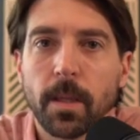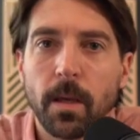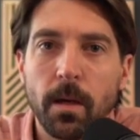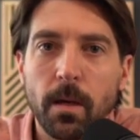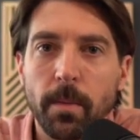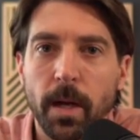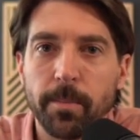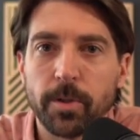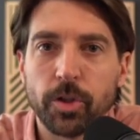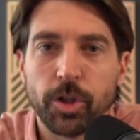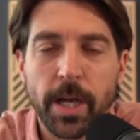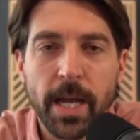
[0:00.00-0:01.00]
My name is
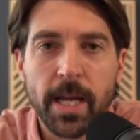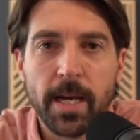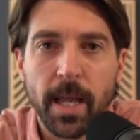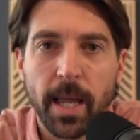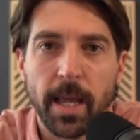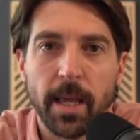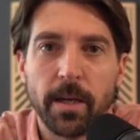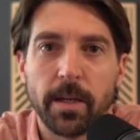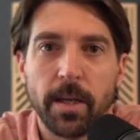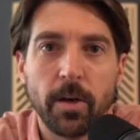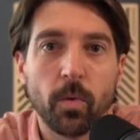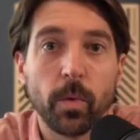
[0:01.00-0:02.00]
Chad, and
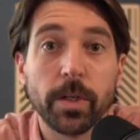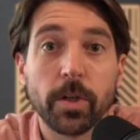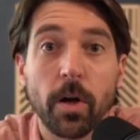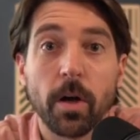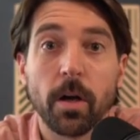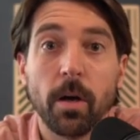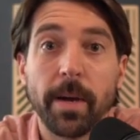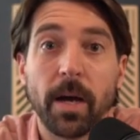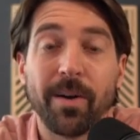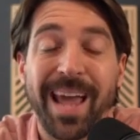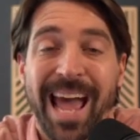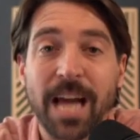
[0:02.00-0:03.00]
here we talk
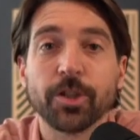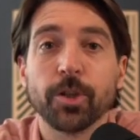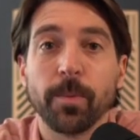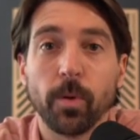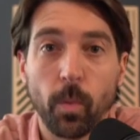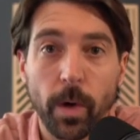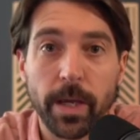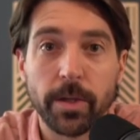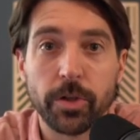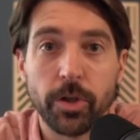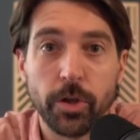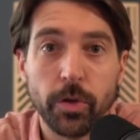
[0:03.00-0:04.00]
about actionable ways
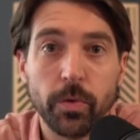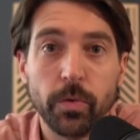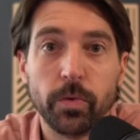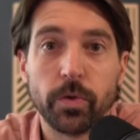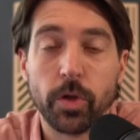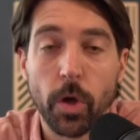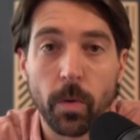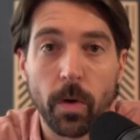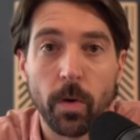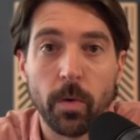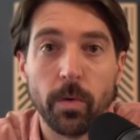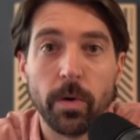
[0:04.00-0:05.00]
to use
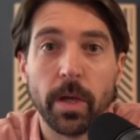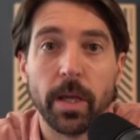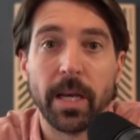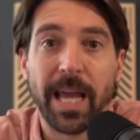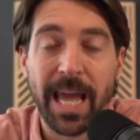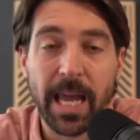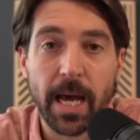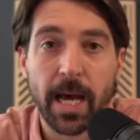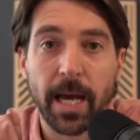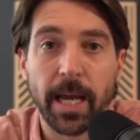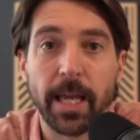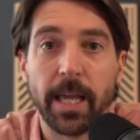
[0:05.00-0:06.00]
no-code and
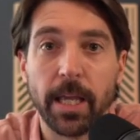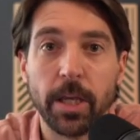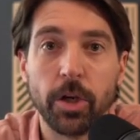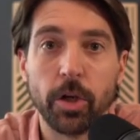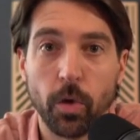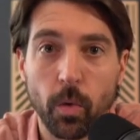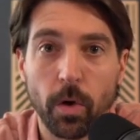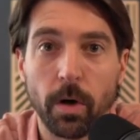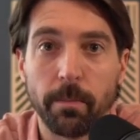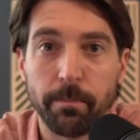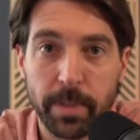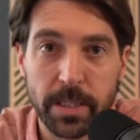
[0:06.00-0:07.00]
AI in
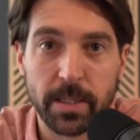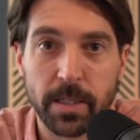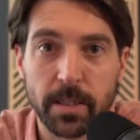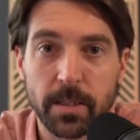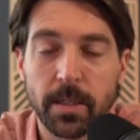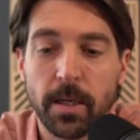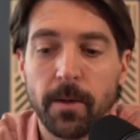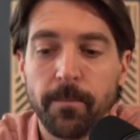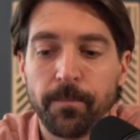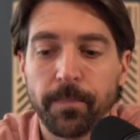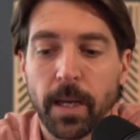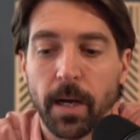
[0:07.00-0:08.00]
your business.
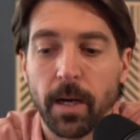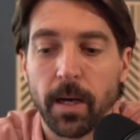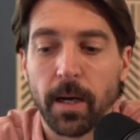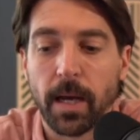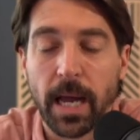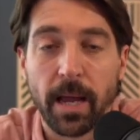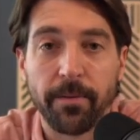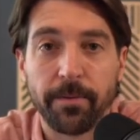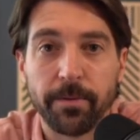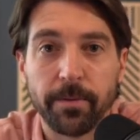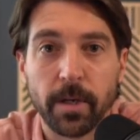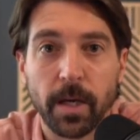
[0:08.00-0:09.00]

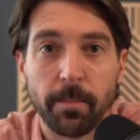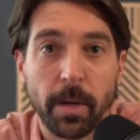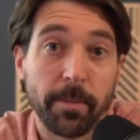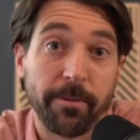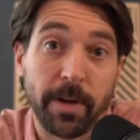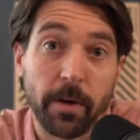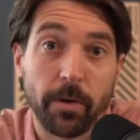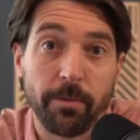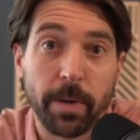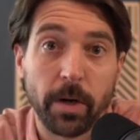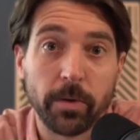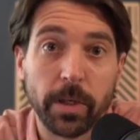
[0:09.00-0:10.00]
I'm the founder of
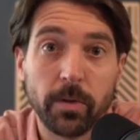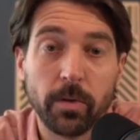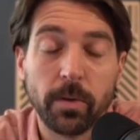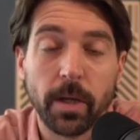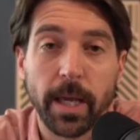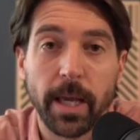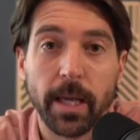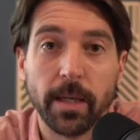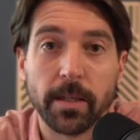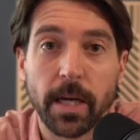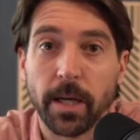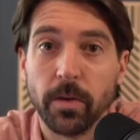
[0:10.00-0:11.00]
Better Legal,
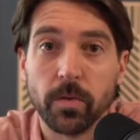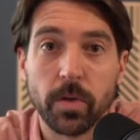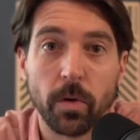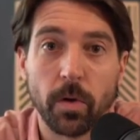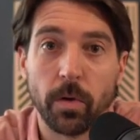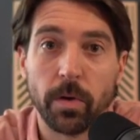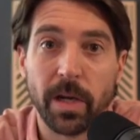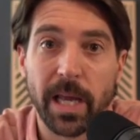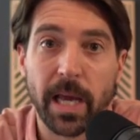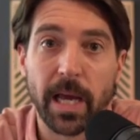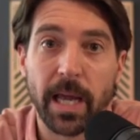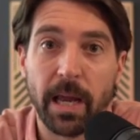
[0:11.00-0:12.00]
and I use no-code and
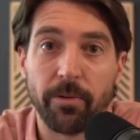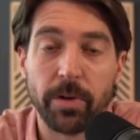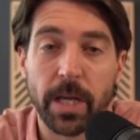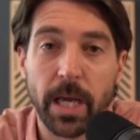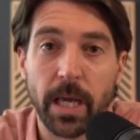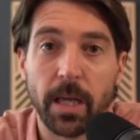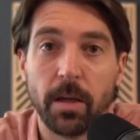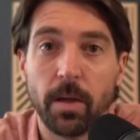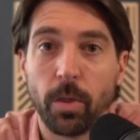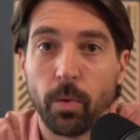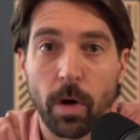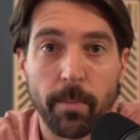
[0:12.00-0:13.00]
AI every day
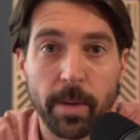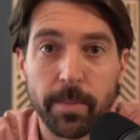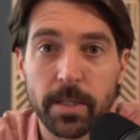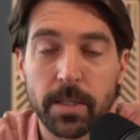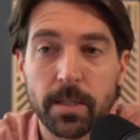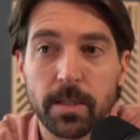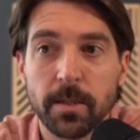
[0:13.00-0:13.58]
throughout my business.